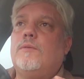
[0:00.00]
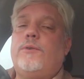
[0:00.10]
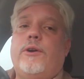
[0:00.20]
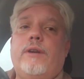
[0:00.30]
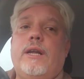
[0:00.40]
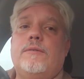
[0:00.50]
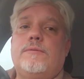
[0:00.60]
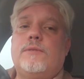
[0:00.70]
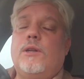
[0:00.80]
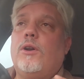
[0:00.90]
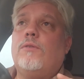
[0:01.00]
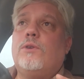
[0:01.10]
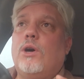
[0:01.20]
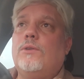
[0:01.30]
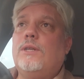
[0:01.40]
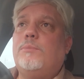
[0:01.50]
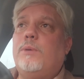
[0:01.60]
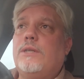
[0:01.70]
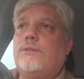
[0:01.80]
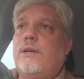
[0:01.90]
Fair enough, a lot of gold that's
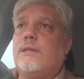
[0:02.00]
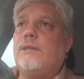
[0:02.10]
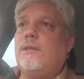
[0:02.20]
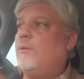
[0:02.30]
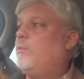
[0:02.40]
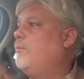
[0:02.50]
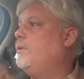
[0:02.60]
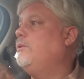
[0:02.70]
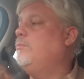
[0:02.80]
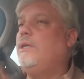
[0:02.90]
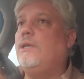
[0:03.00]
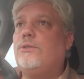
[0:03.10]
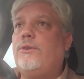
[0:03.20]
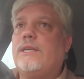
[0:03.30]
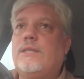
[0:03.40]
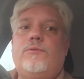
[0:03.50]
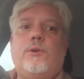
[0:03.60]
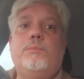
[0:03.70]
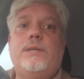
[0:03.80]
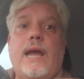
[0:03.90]
been extracted at the moment is being extracted
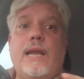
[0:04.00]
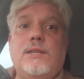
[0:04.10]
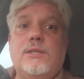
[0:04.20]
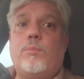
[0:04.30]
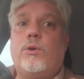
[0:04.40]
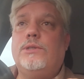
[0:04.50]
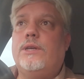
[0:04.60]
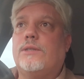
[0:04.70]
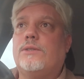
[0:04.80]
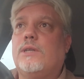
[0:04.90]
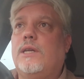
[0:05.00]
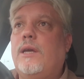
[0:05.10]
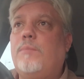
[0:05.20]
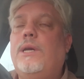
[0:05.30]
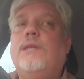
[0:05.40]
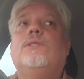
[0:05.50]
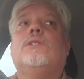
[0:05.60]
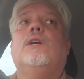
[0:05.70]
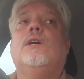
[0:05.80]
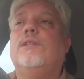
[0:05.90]
from tailings projects, and that means
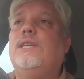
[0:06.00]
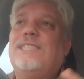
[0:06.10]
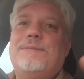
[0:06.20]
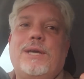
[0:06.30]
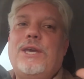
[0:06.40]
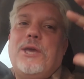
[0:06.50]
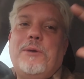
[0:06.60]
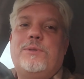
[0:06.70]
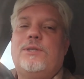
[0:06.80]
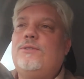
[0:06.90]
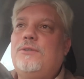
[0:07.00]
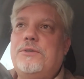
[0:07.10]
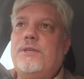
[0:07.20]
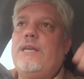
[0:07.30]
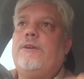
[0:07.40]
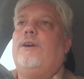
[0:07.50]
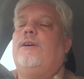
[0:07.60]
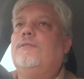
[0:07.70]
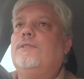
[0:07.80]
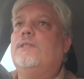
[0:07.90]
these big heaps that you see
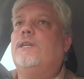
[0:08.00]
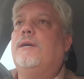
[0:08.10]
around